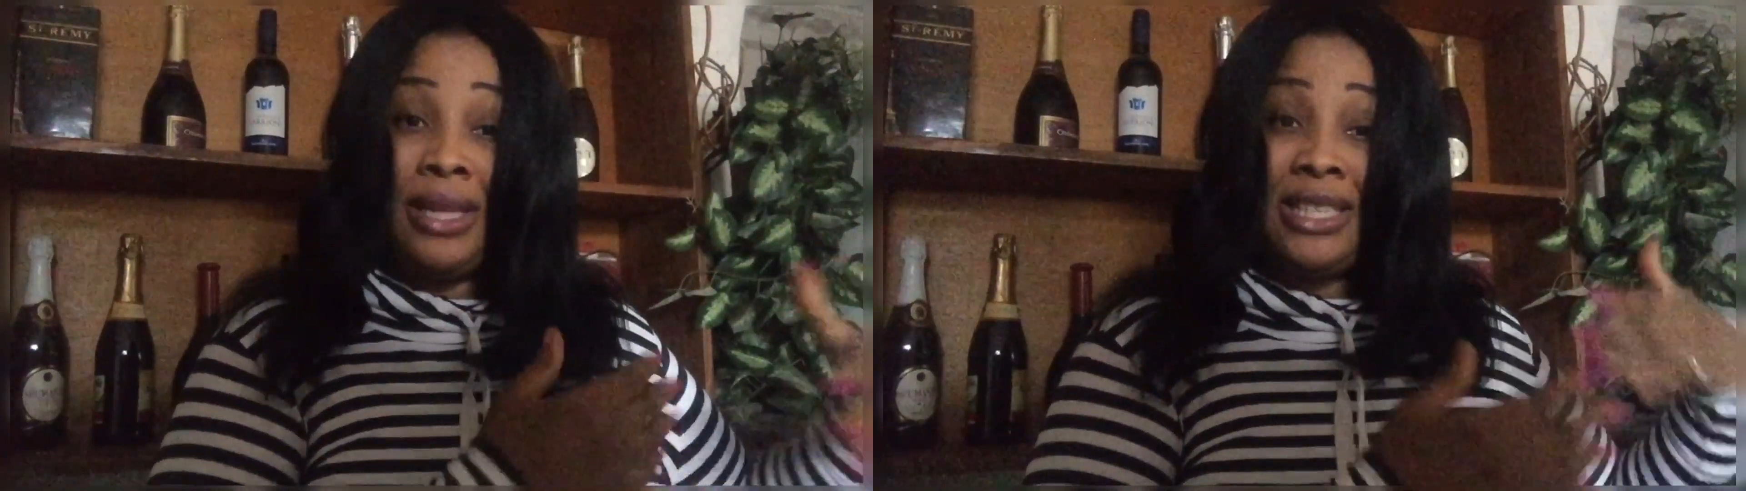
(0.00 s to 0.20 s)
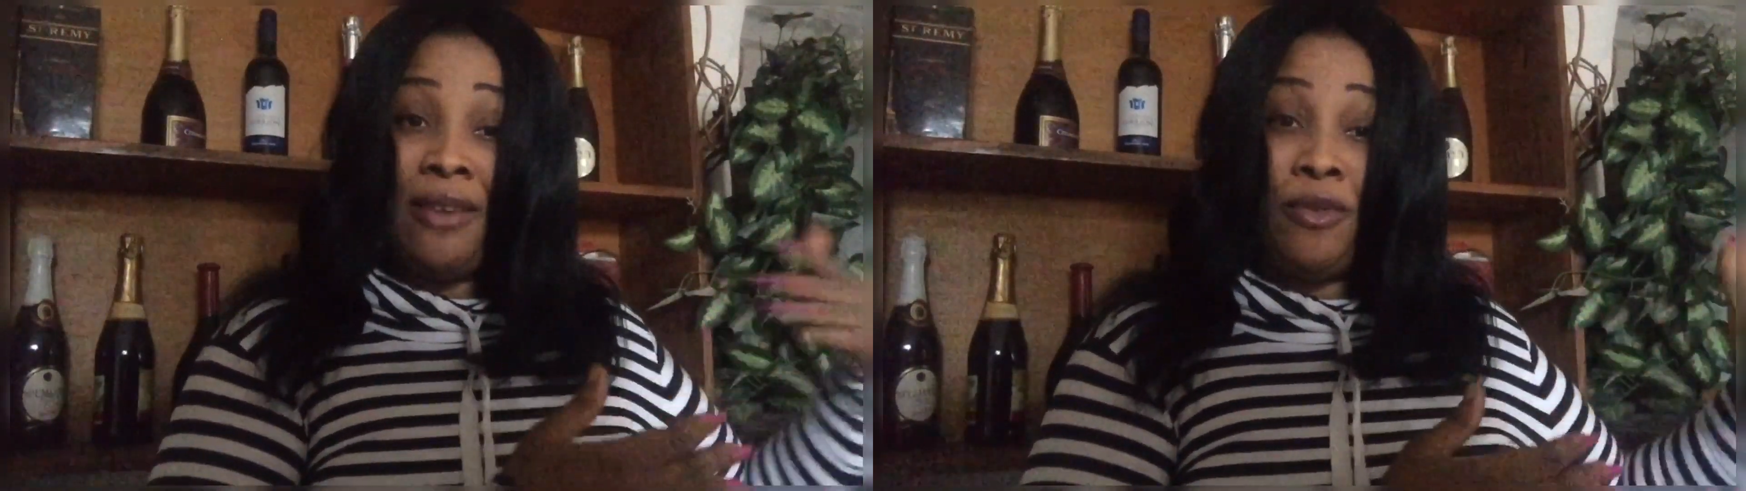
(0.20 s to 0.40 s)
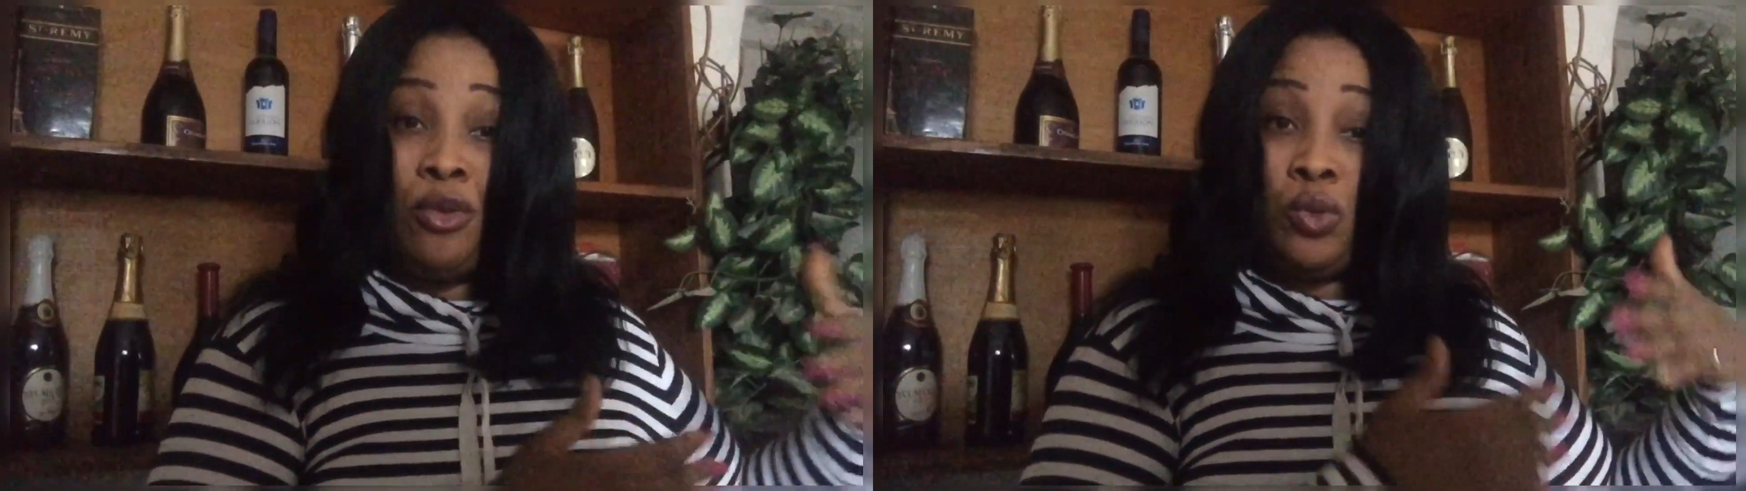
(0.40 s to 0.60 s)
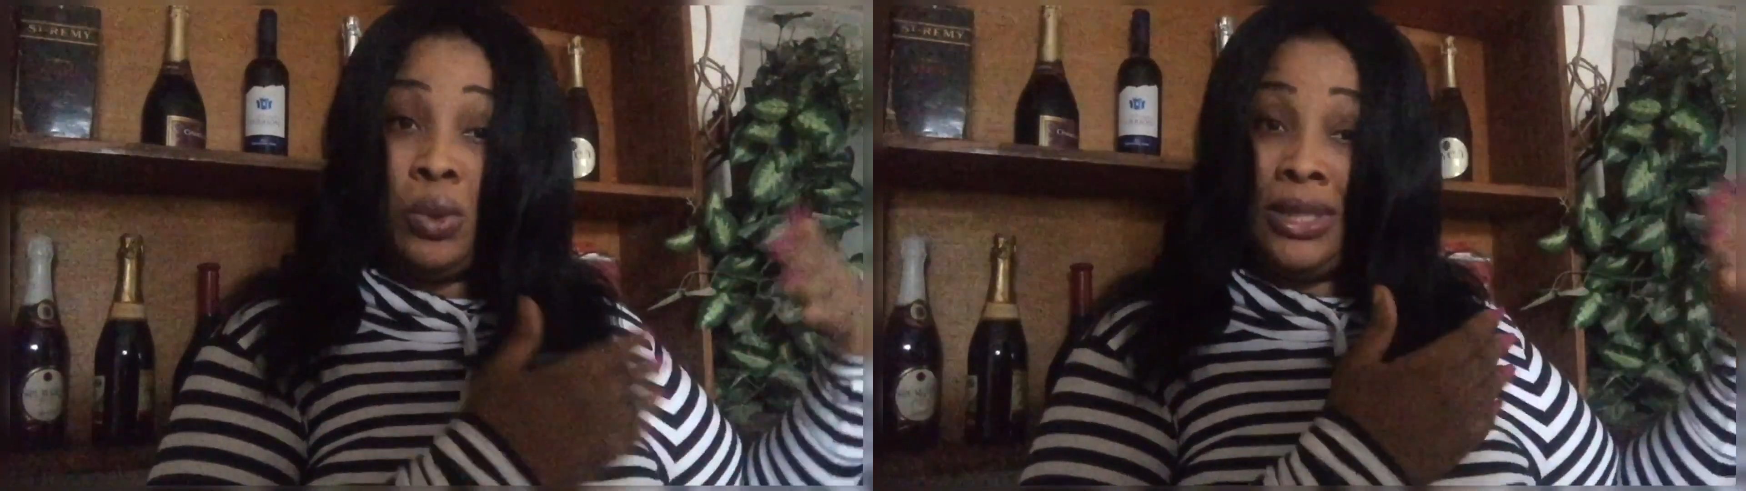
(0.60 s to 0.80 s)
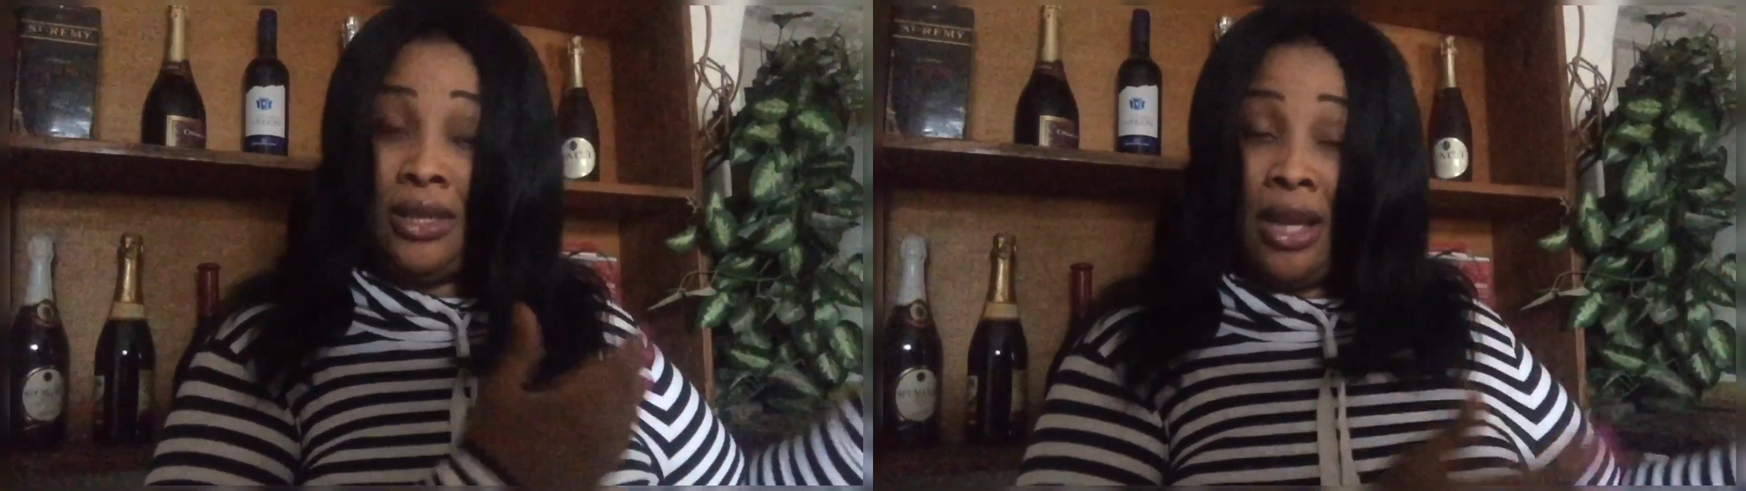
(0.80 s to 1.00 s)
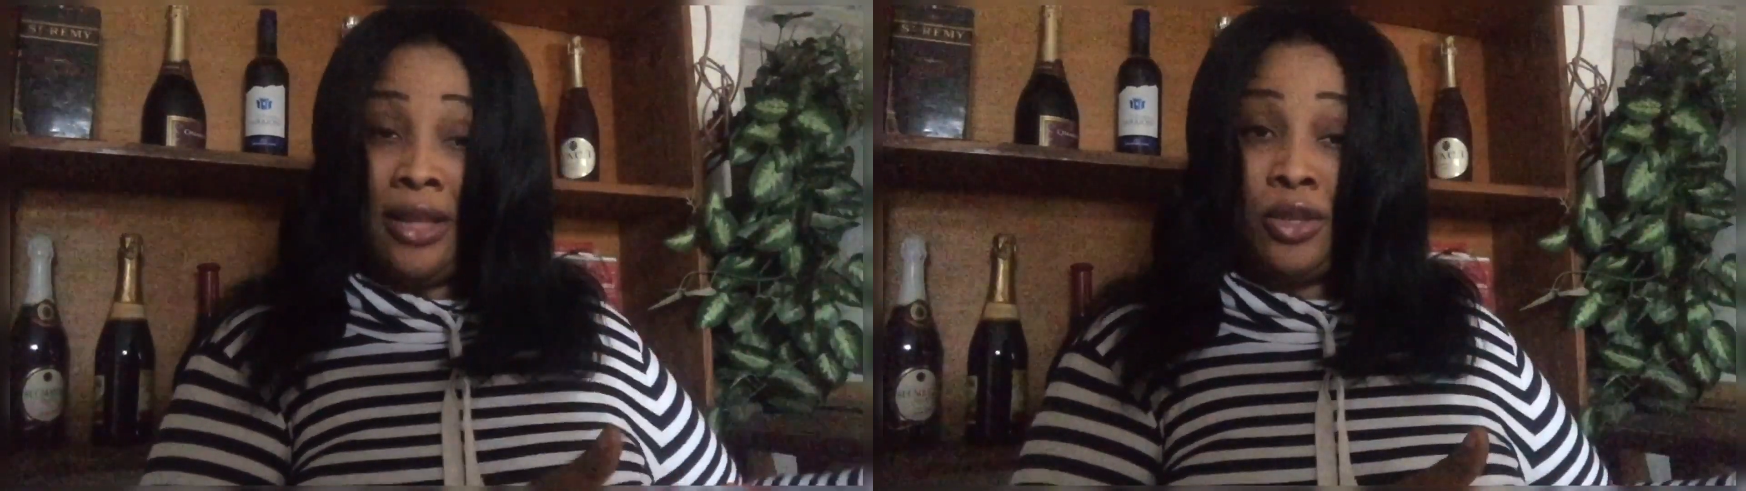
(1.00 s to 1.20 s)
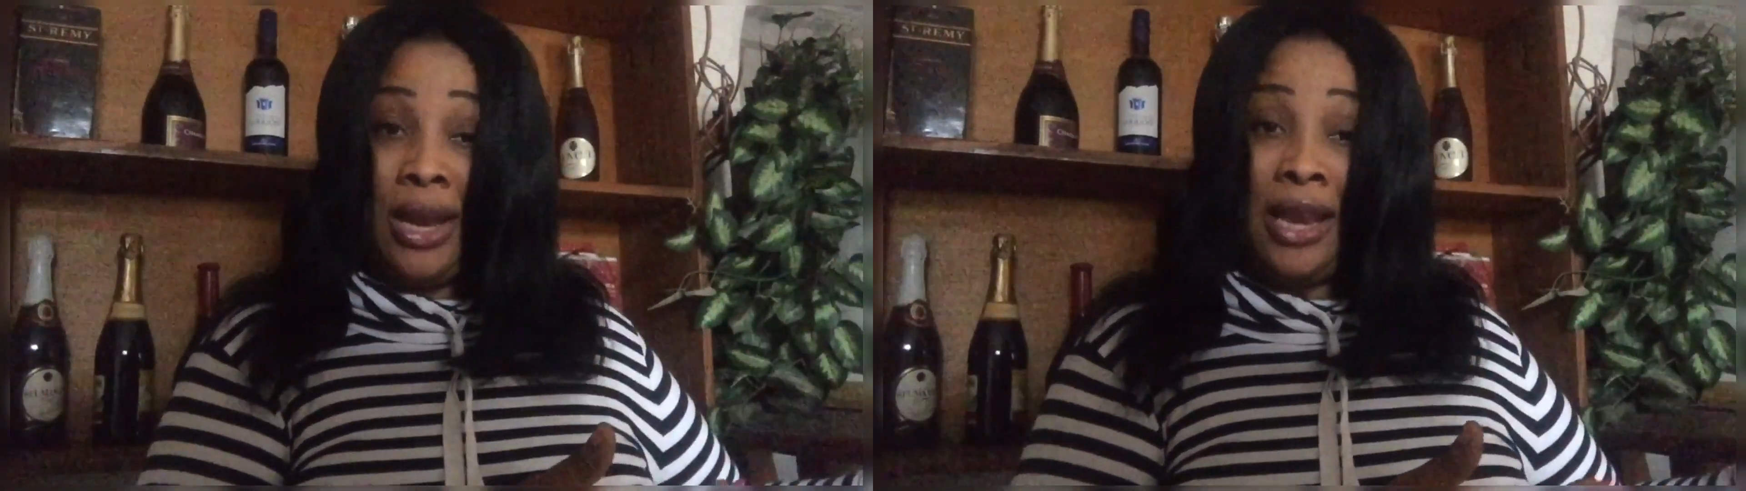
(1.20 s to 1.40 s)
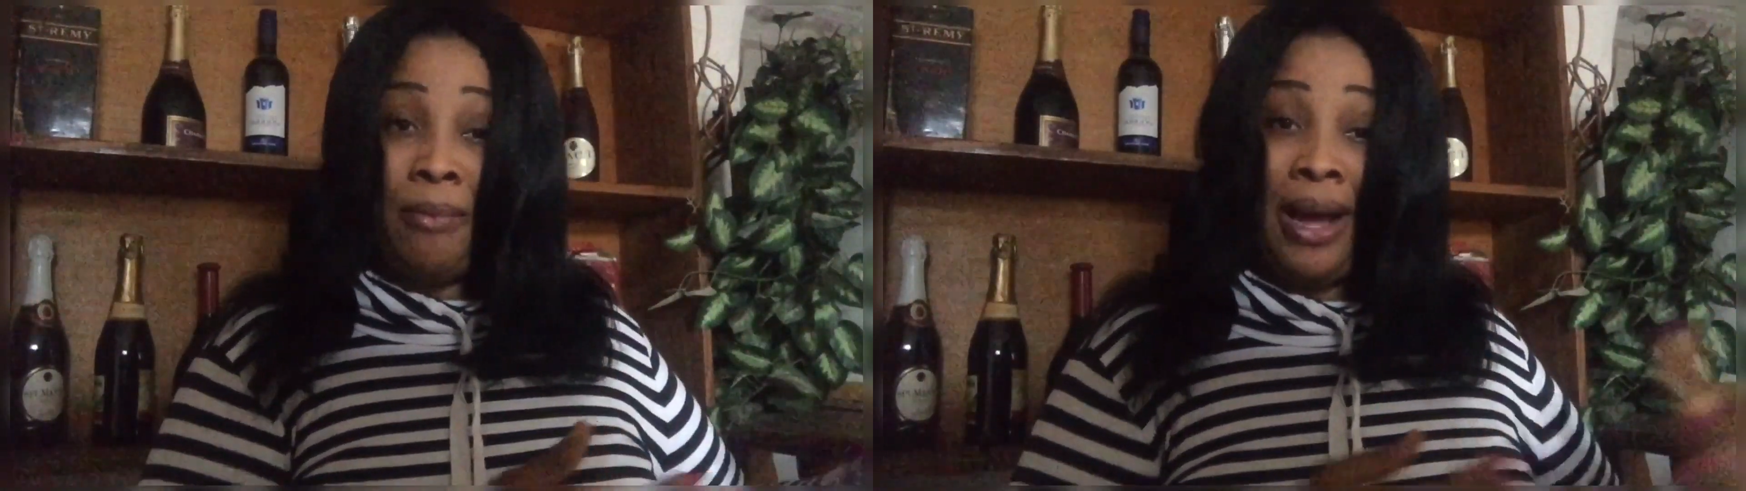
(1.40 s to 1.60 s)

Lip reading: interviews with Tolani